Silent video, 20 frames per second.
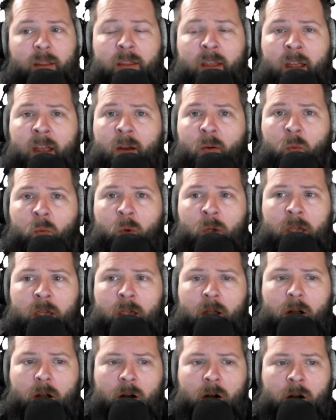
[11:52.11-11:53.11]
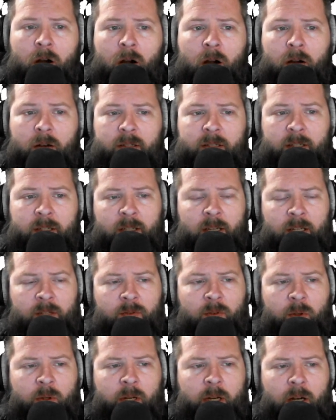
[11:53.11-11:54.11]
that we are
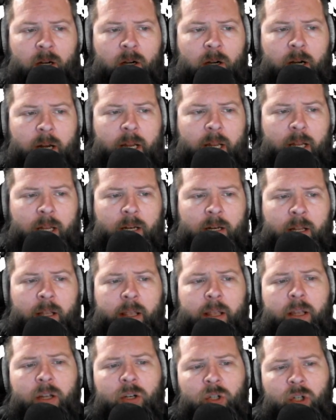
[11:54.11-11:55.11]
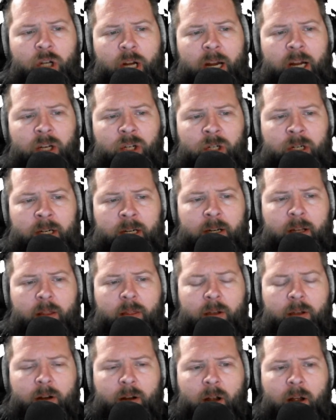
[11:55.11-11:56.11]
successful here in changing
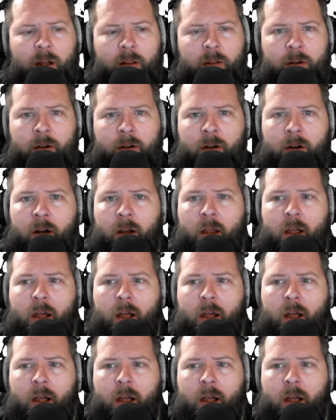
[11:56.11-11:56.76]
the color